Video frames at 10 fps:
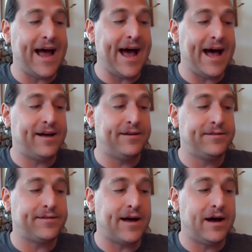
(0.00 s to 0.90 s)

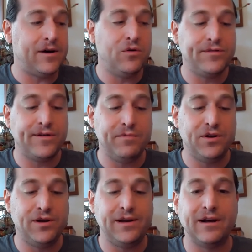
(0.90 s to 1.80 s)
has Amazon's uh, host
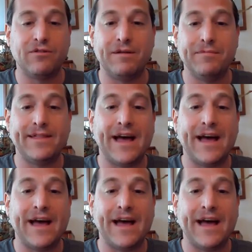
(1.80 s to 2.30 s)
community agreement,